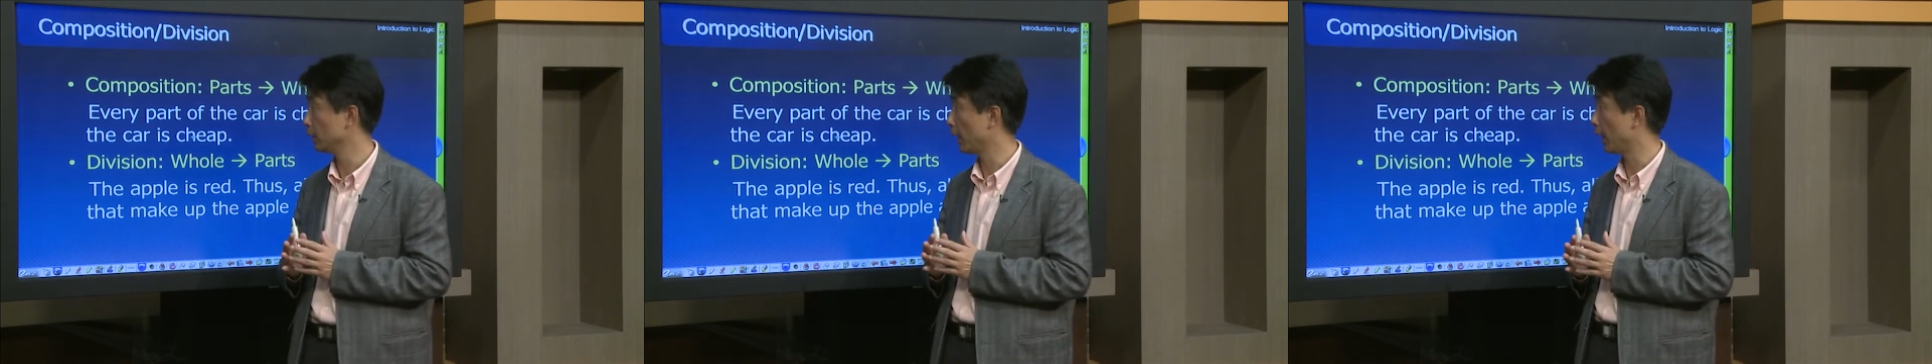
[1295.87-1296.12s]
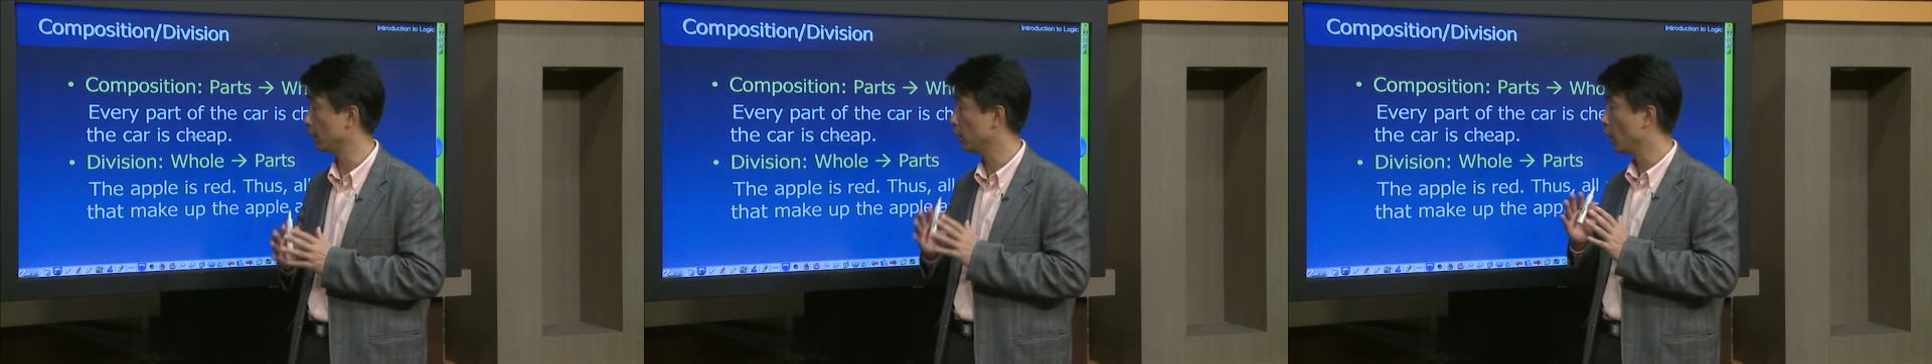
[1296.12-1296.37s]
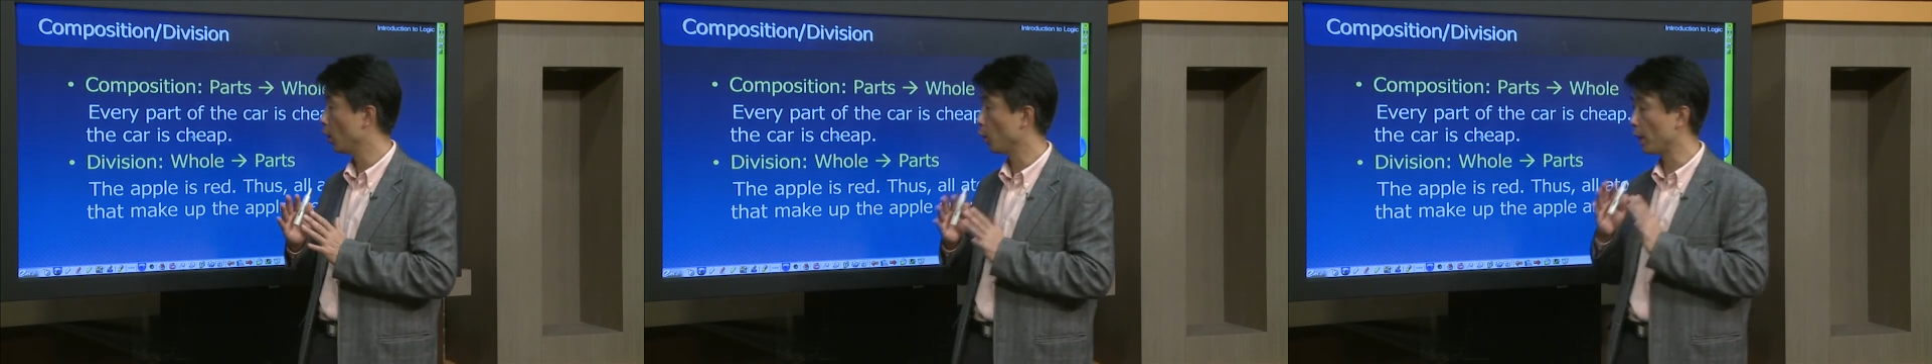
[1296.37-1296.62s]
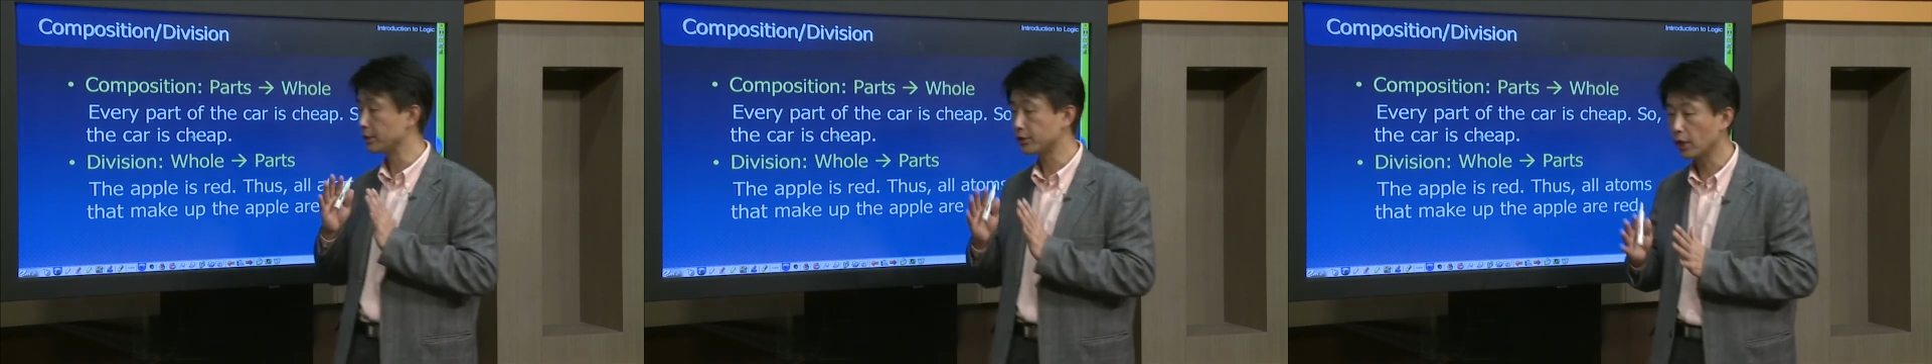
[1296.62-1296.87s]
And
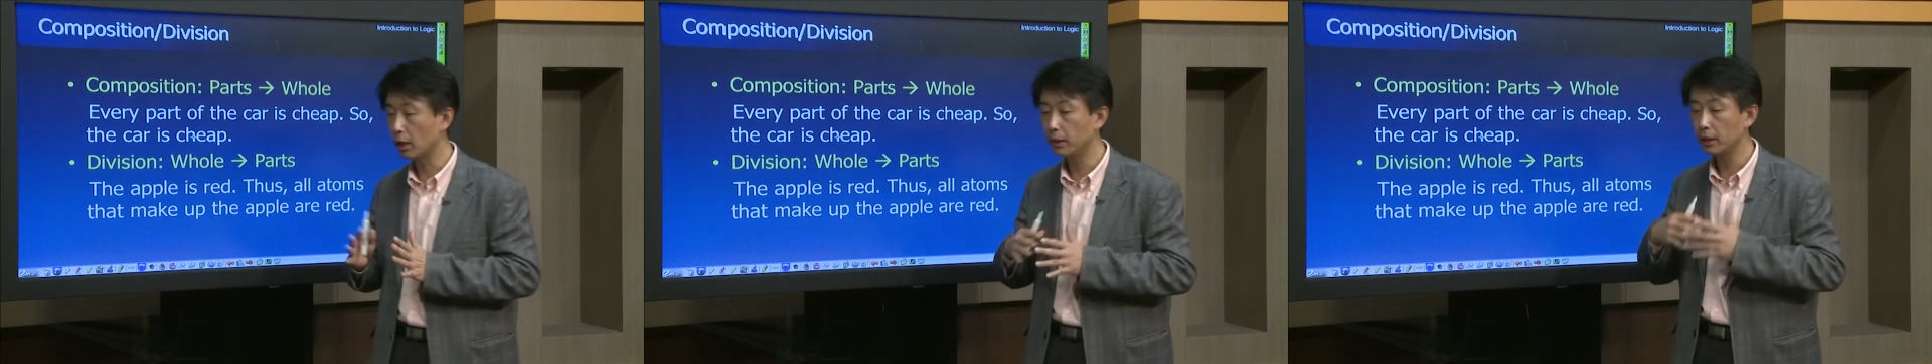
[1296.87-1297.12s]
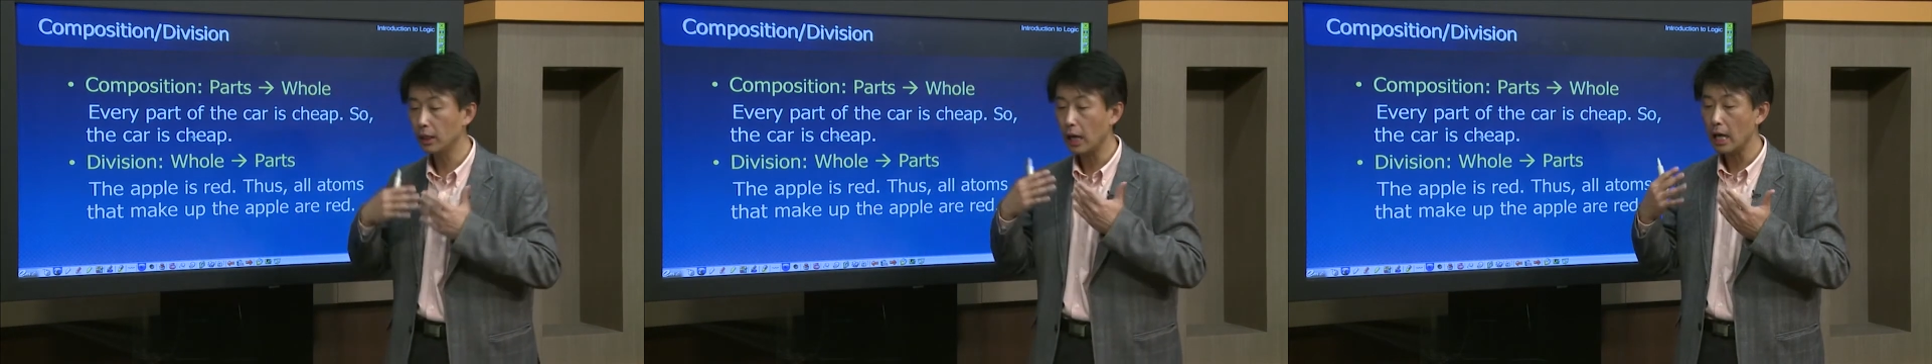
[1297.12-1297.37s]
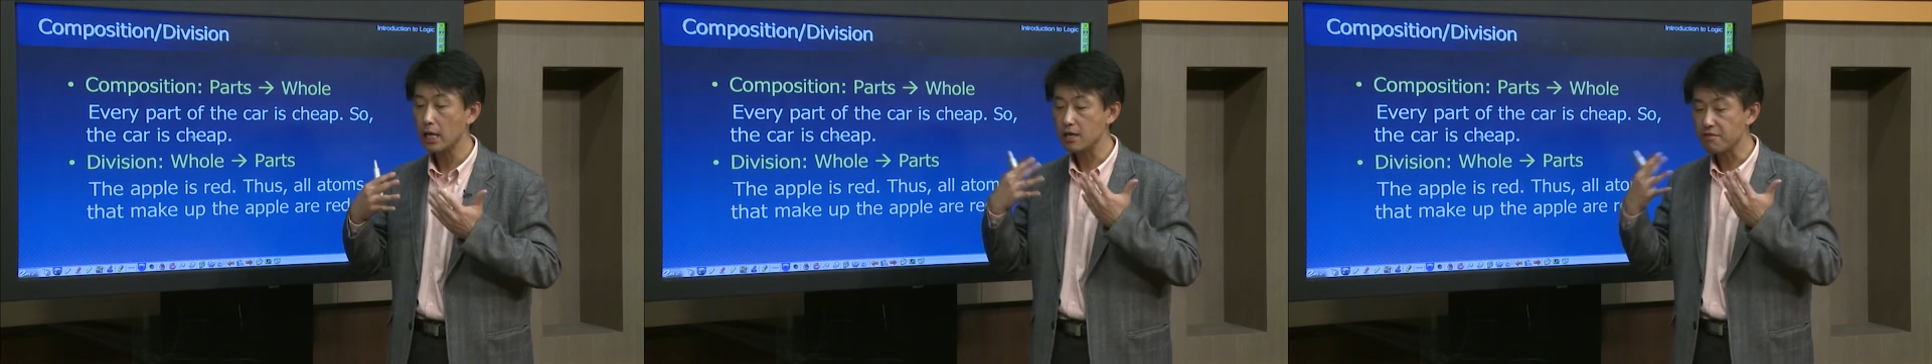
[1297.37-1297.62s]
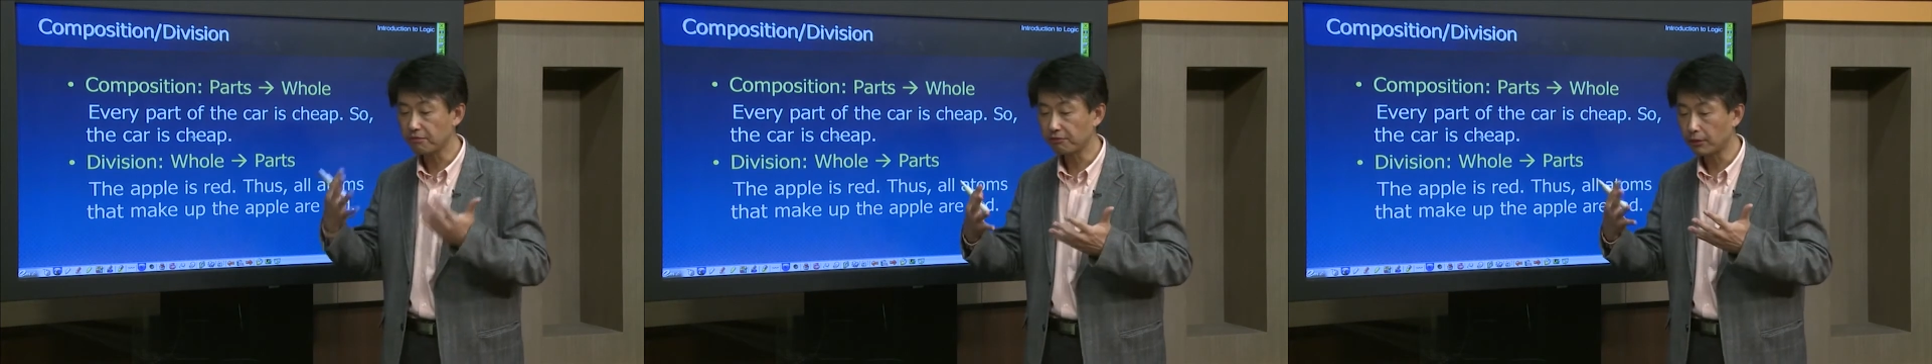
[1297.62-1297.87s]
when someone
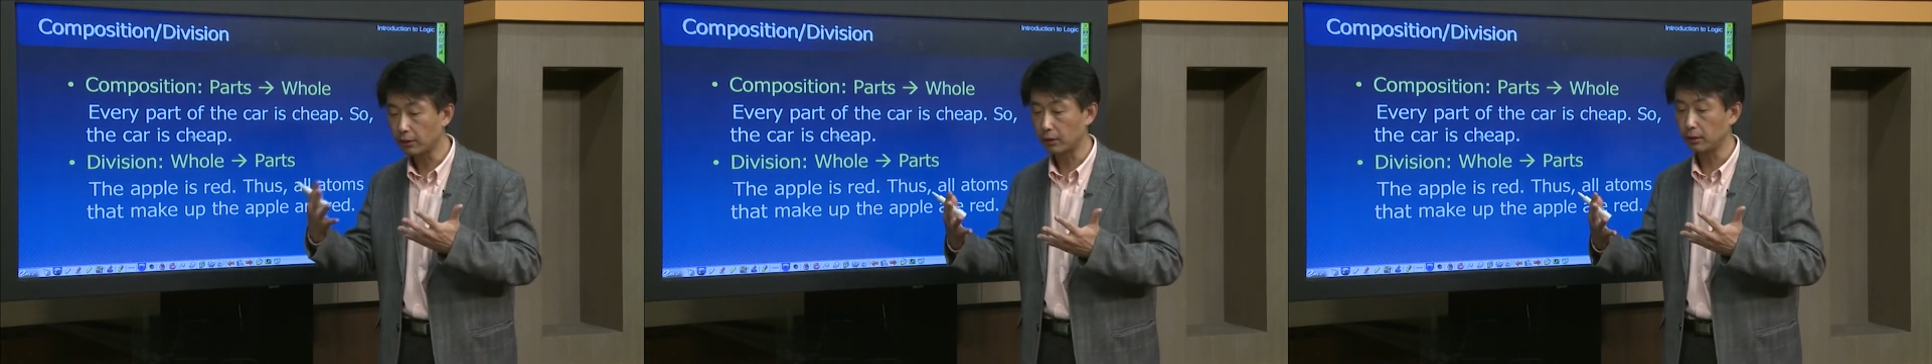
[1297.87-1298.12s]
infer